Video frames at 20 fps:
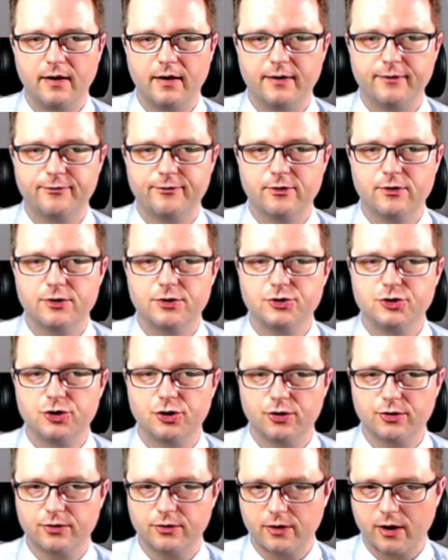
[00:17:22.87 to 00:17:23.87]
For a
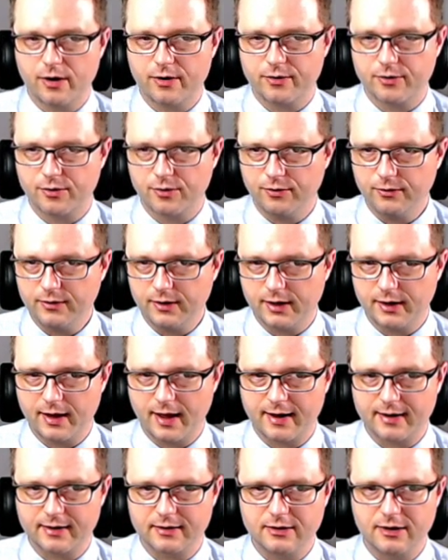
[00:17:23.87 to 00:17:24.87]
journal article, an
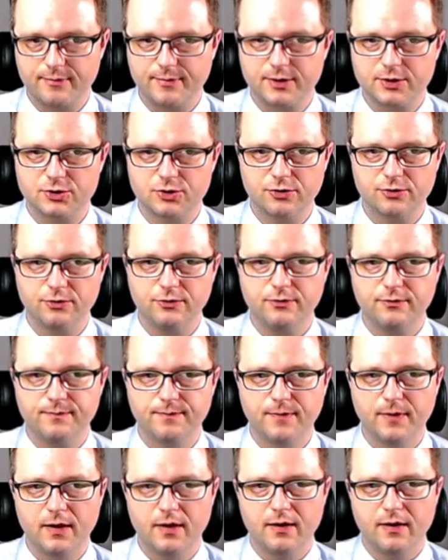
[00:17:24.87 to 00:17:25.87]
academic journal,
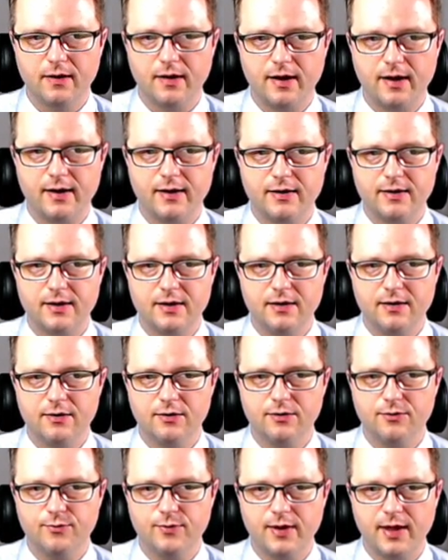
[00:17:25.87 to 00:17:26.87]

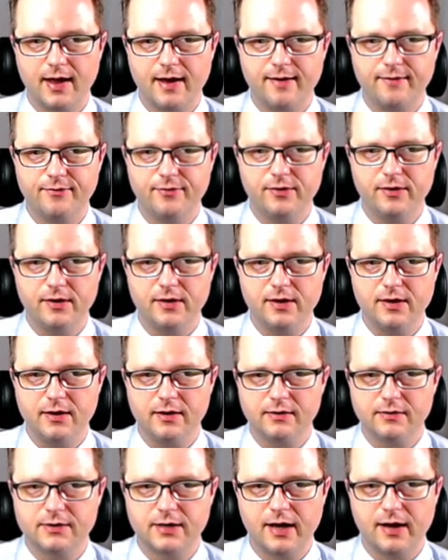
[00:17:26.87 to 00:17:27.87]
here we have the
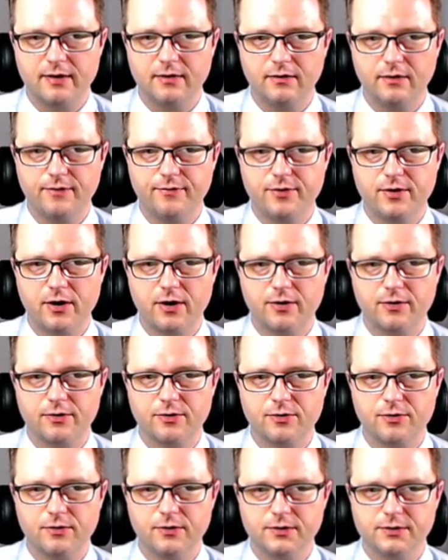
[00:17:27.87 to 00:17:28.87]
title of the
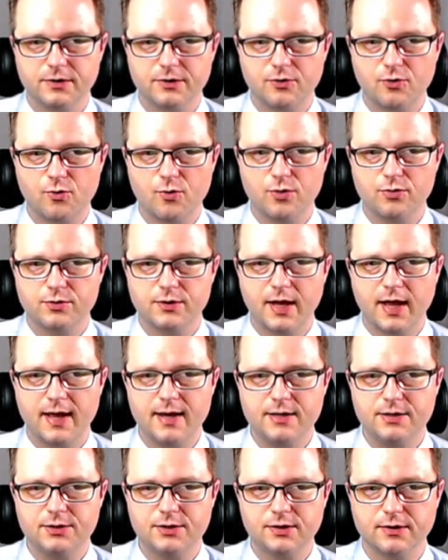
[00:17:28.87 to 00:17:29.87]
article is in
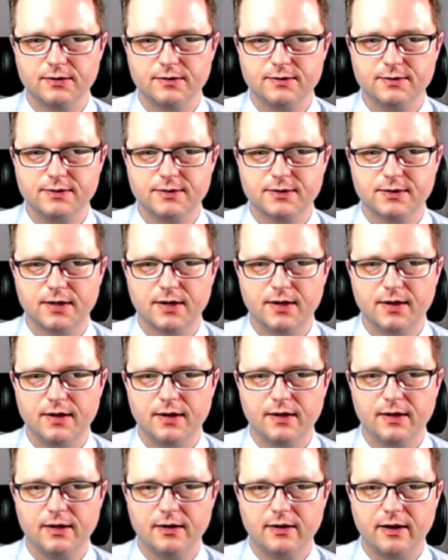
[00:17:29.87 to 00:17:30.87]
quotations
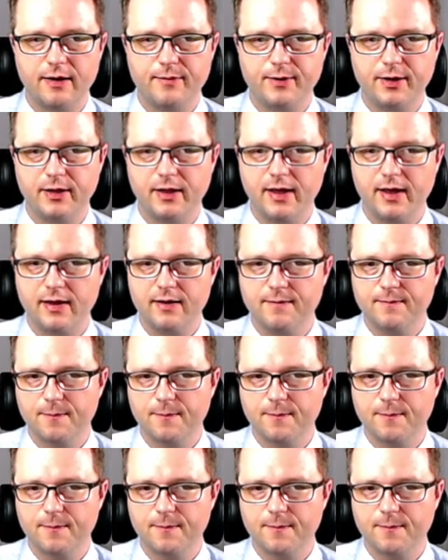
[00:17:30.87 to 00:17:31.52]
in MLA,